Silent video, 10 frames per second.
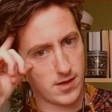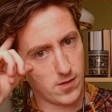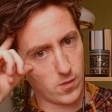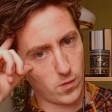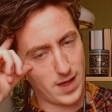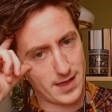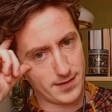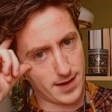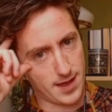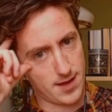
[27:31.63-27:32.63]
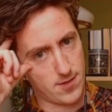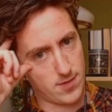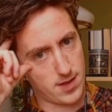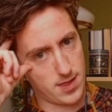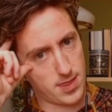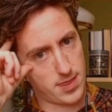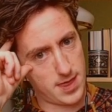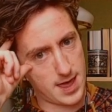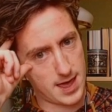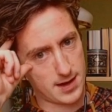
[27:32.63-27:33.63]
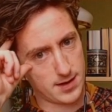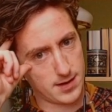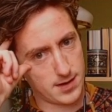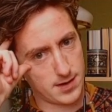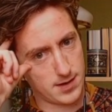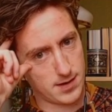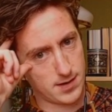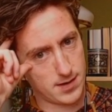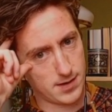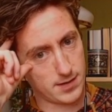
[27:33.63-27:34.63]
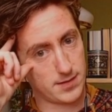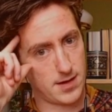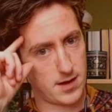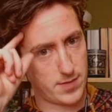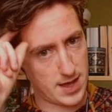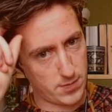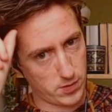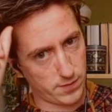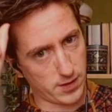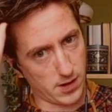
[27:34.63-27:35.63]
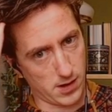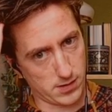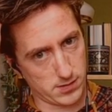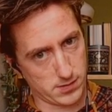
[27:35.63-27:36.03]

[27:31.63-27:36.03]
Well now, that is not a bad move at all.